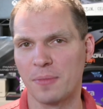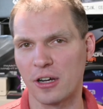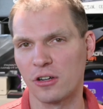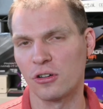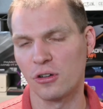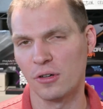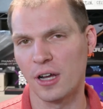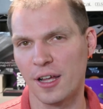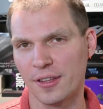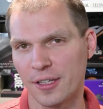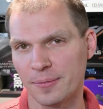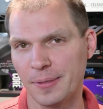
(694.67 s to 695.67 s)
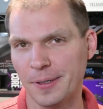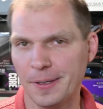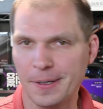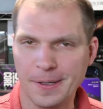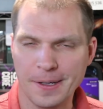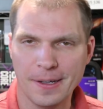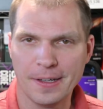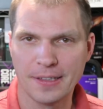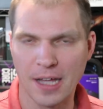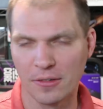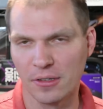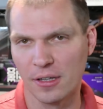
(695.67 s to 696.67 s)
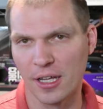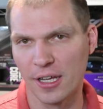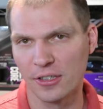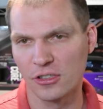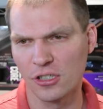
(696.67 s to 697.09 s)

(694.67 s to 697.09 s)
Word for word: microcode on them down the line.